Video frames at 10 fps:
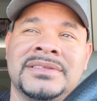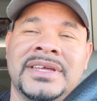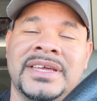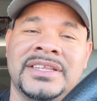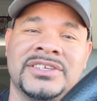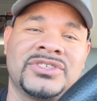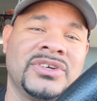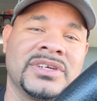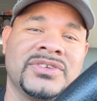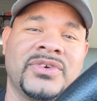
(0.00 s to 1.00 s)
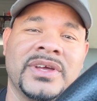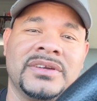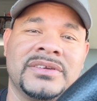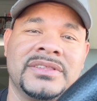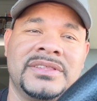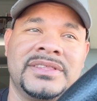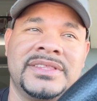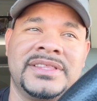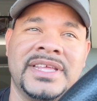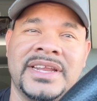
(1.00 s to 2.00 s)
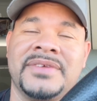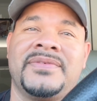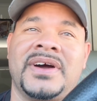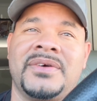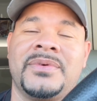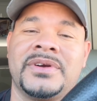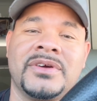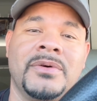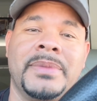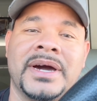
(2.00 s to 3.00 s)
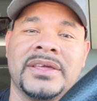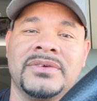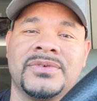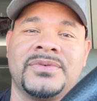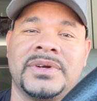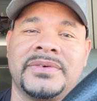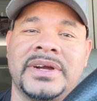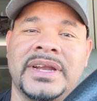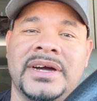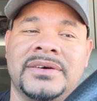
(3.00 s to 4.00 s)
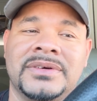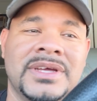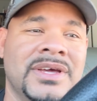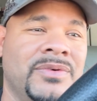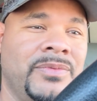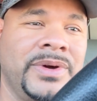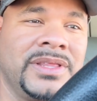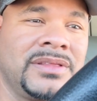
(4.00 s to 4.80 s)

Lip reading: in this truck and trailer than if I were to go buy a used one right now with